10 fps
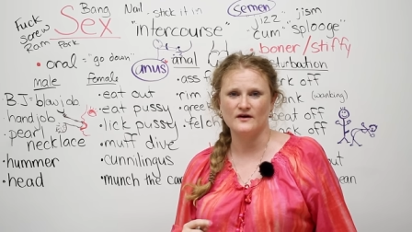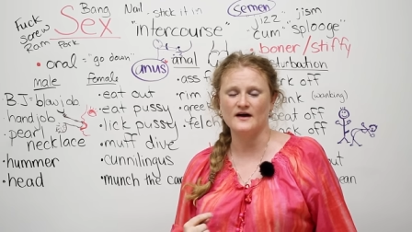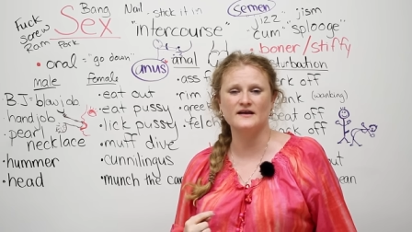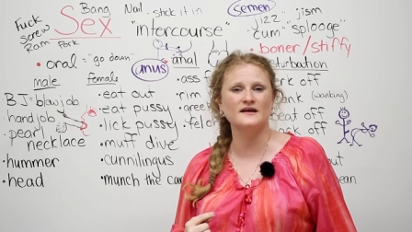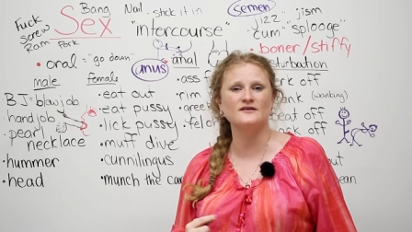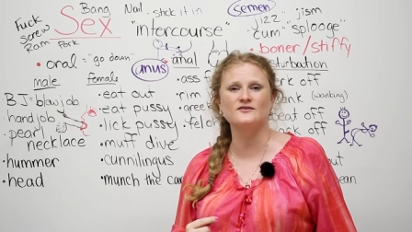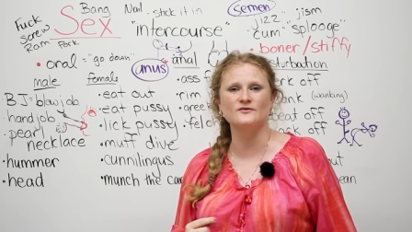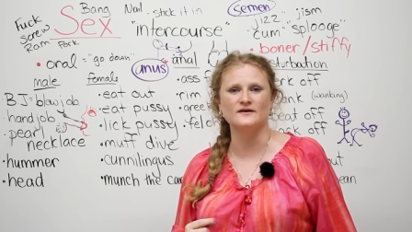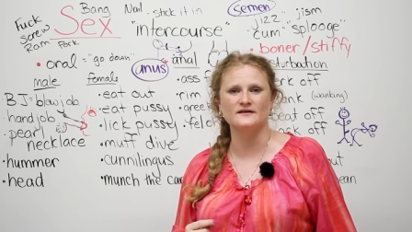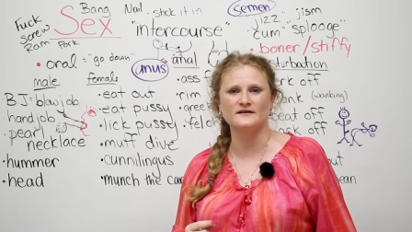I can't
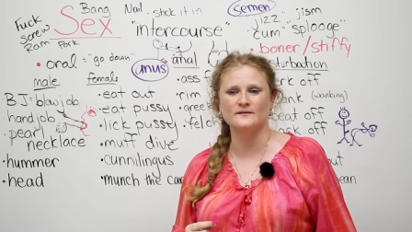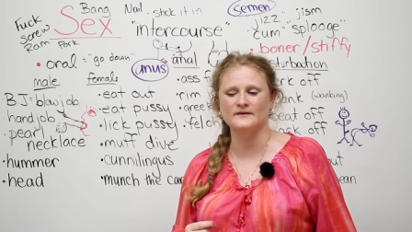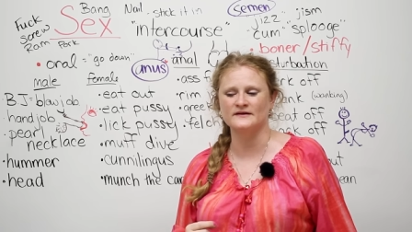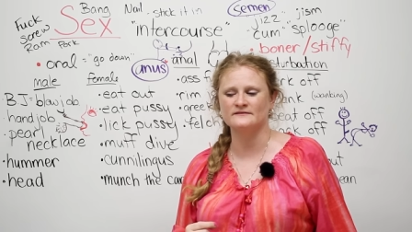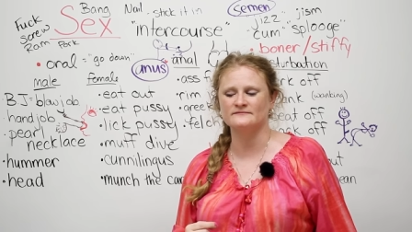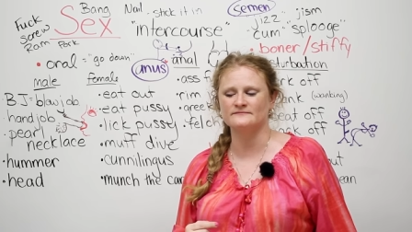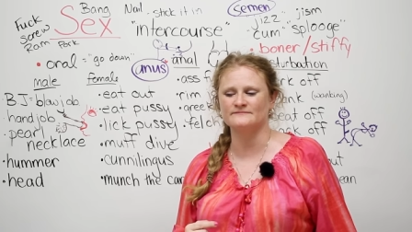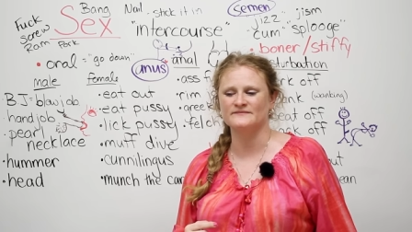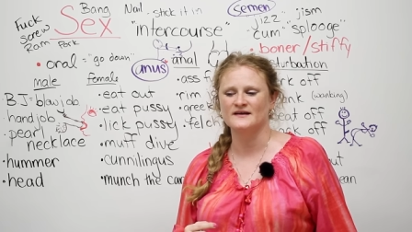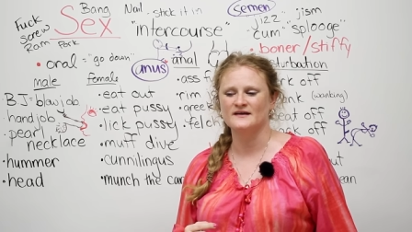do it. I'm like,
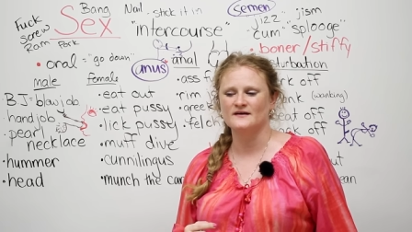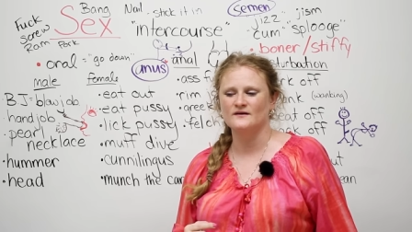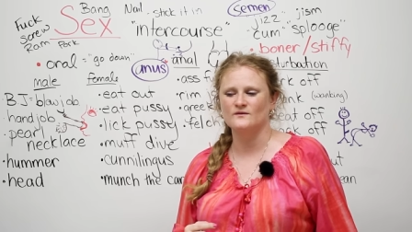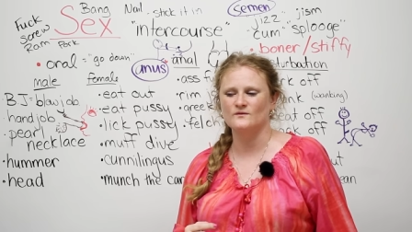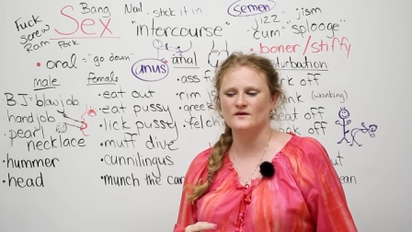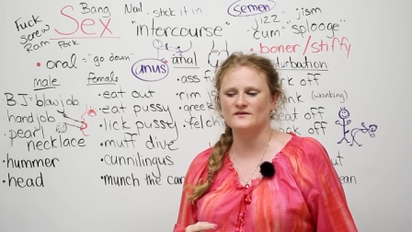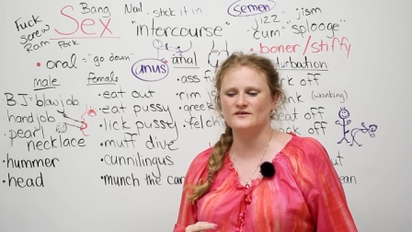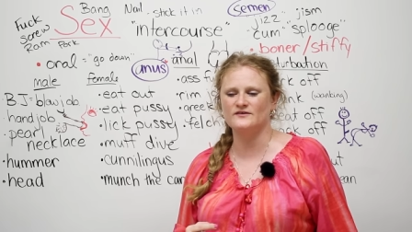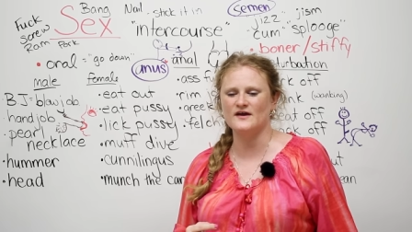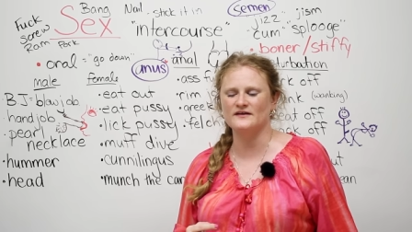mm,
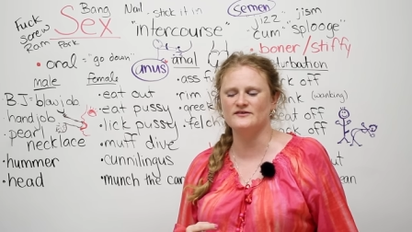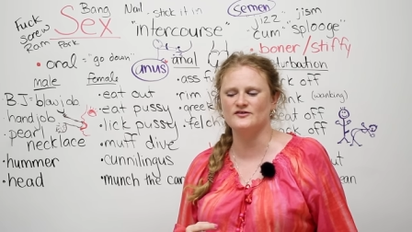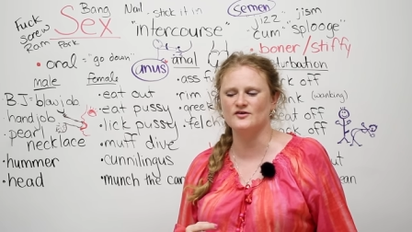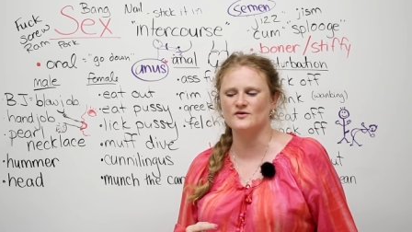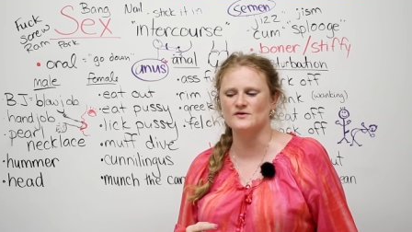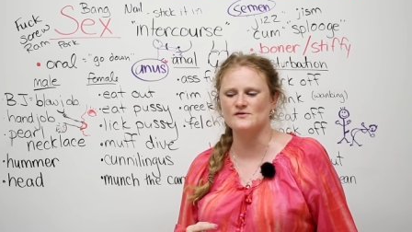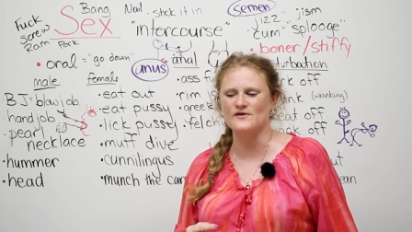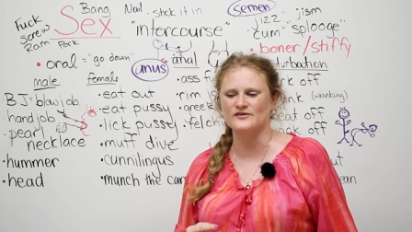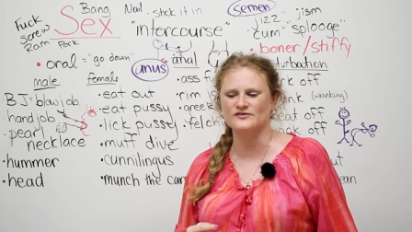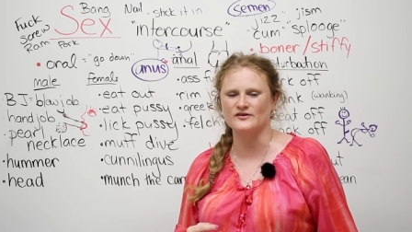did, did you go to a
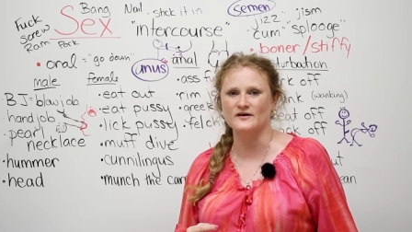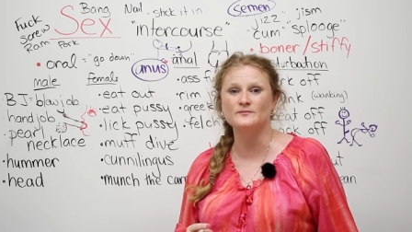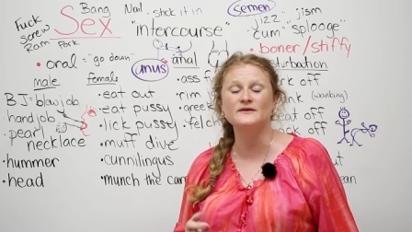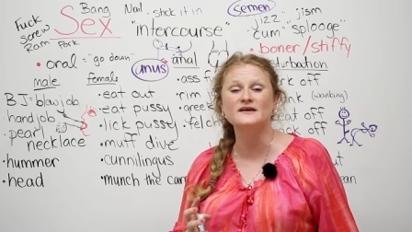restaurant?